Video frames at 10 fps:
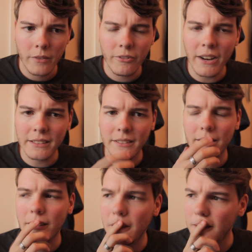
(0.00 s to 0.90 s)
In fact,
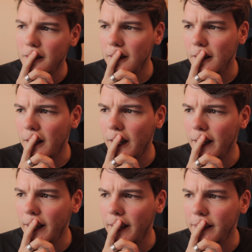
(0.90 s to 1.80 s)

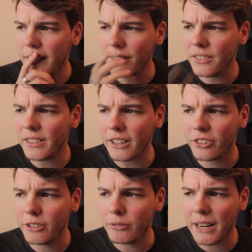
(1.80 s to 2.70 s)
Dave is
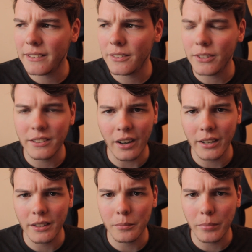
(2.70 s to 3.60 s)
actually relatively
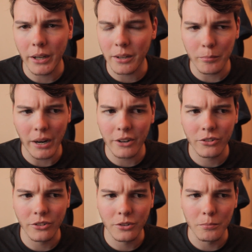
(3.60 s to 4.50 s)
tiny by
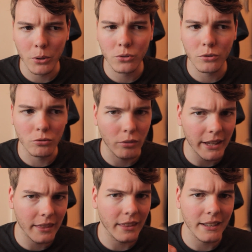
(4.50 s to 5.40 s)
comparison to most
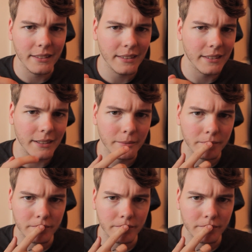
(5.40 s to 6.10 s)
great things, isn't he?